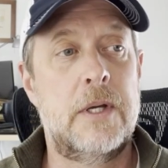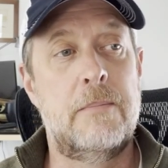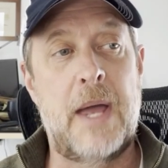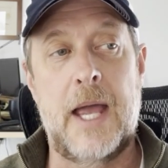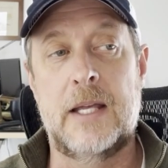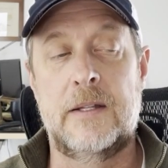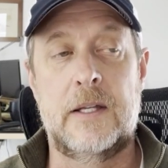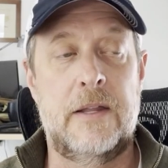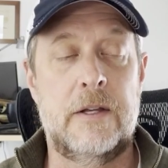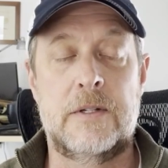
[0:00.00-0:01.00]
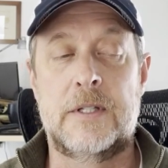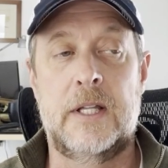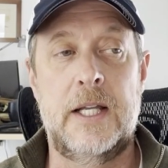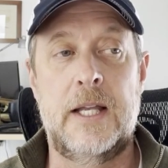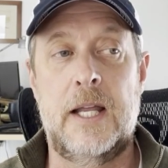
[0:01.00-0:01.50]
back in the, I think it was
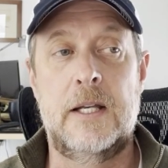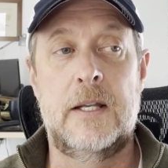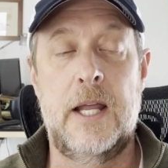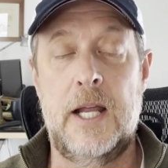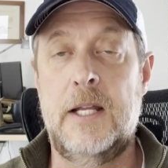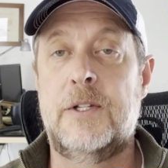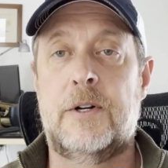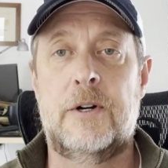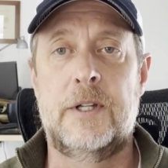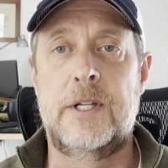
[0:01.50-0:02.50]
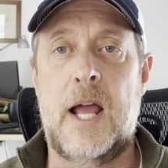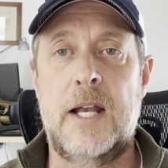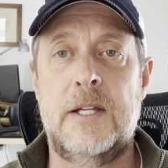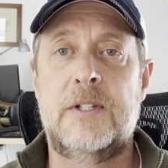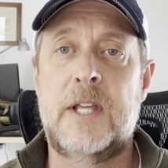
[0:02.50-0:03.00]
late 80s or early
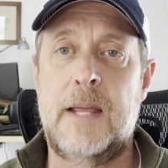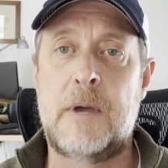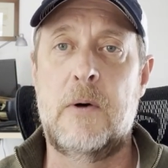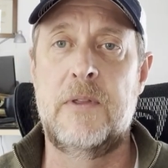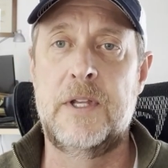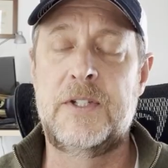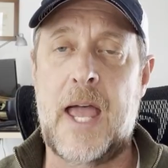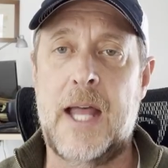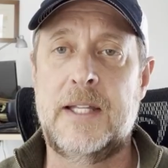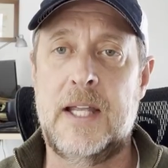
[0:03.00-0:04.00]
90s, came out with this ad